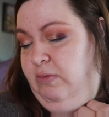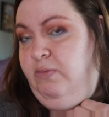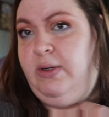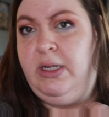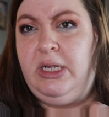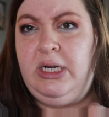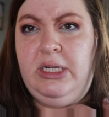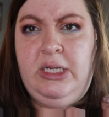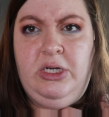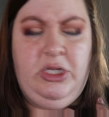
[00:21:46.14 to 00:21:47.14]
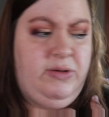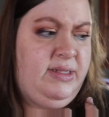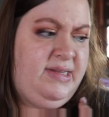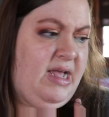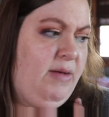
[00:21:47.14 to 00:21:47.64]
one of their
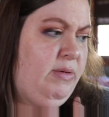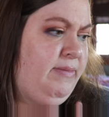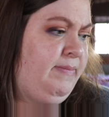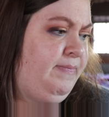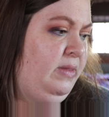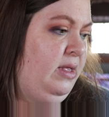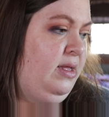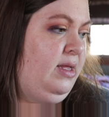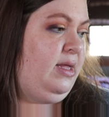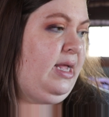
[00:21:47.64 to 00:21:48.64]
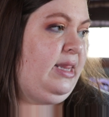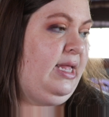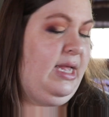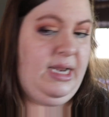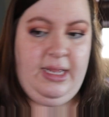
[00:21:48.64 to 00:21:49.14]
newest album, I
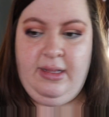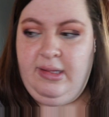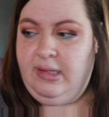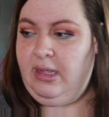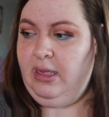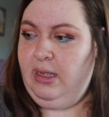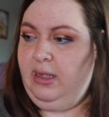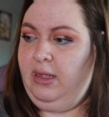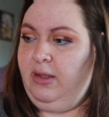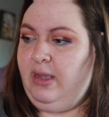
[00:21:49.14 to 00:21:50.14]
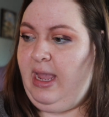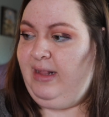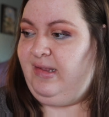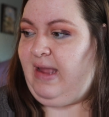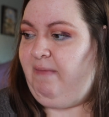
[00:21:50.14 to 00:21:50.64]
think it is. Okay,
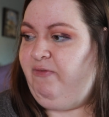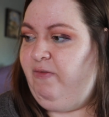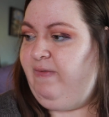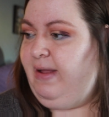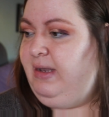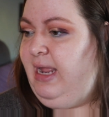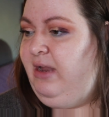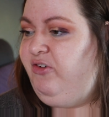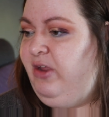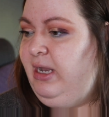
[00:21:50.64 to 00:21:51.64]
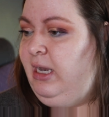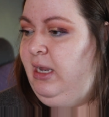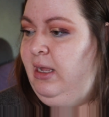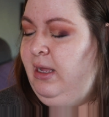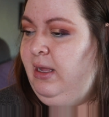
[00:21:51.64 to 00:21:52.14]
it's time for foundation.
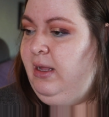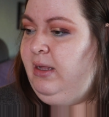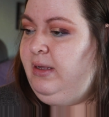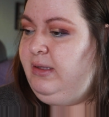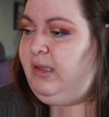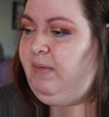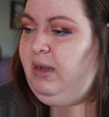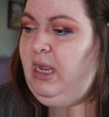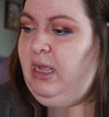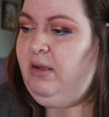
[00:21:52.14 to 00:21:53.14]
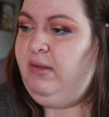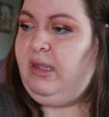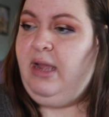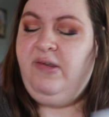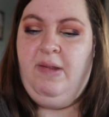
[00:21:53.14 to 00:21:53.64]
So I'm going to use
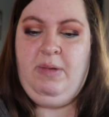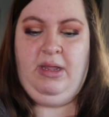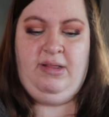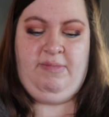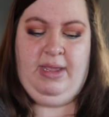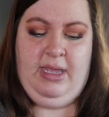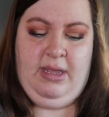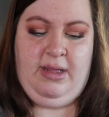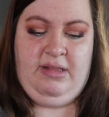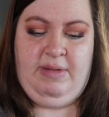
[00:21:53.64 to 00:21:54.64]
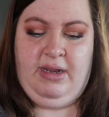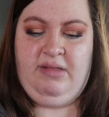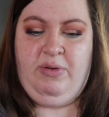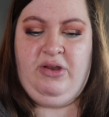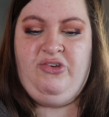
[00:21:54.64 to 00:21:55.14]
my It
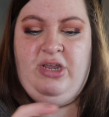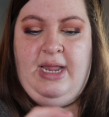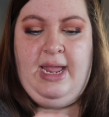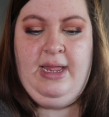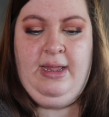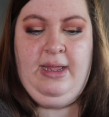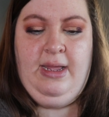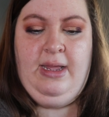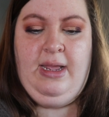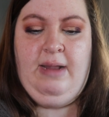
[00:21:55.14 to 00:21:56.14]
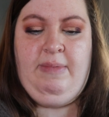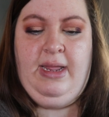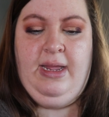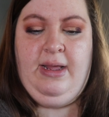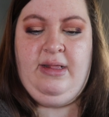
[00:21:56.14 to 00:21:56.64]
Cosmetics brush today. And my
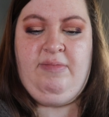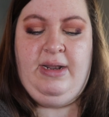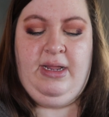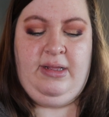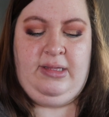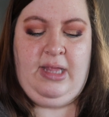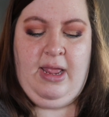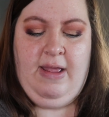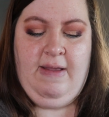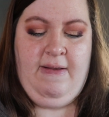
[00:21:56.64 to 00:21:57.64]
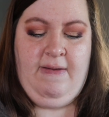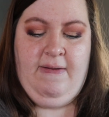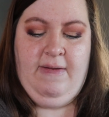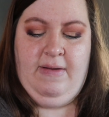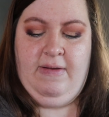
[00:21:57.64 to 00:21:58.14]
It Cosmetics
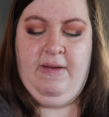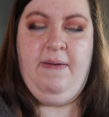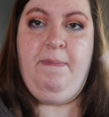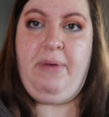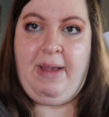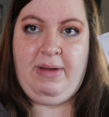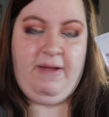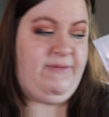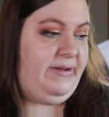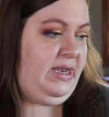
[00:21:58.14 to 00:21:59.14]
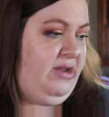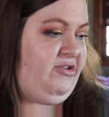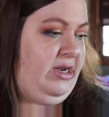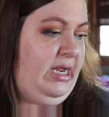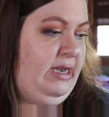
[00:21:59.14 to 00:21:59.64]
Bye Bye
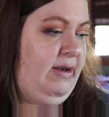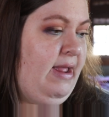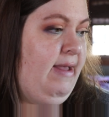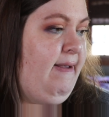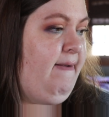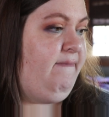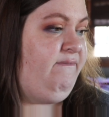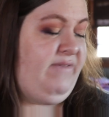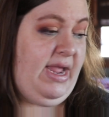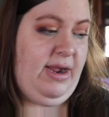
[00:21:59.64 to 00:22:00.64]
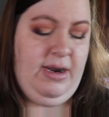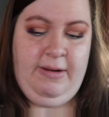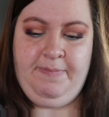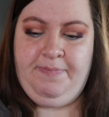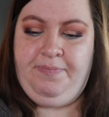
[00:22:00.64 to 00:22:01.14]
Foundation in Fair.